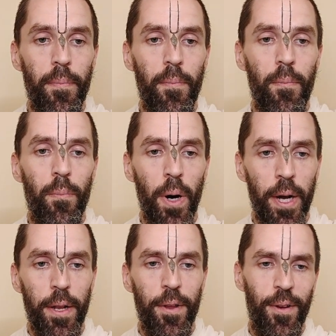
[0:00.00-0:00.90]

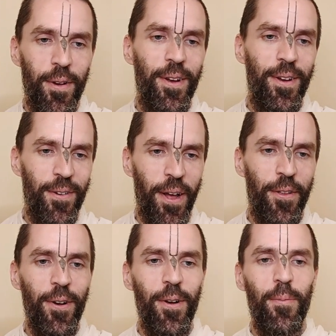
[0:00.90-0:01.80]
but
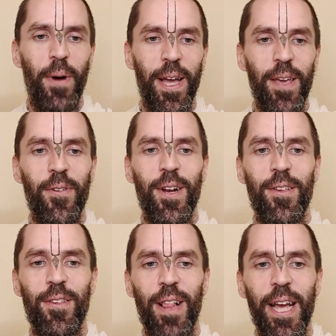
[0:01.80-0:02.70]
rather by even a
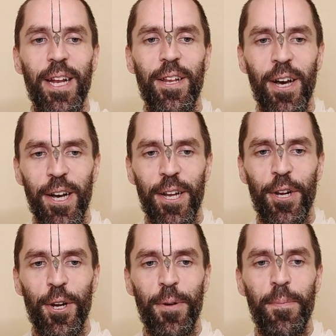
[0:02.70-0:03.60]
slight
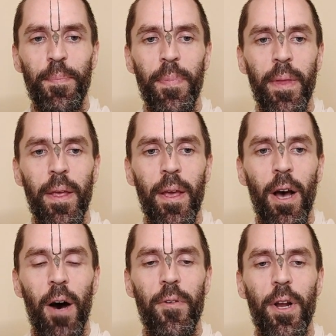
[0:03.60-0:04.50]
touch
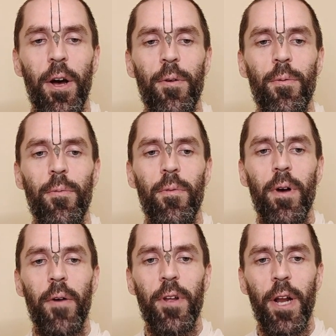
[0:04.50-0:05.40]
of
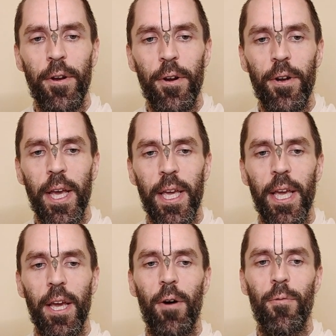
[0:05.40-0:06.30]
an
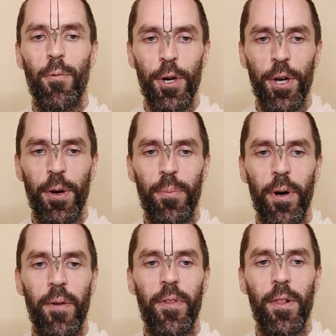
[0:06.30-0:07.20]
undertaking of worship
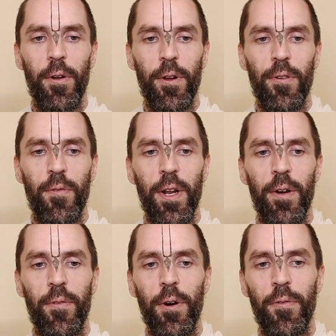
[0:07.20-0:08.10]
of the lotus feet
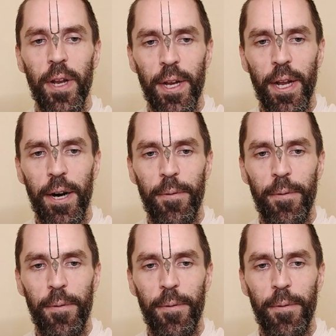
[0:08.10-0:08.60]
of Govinda,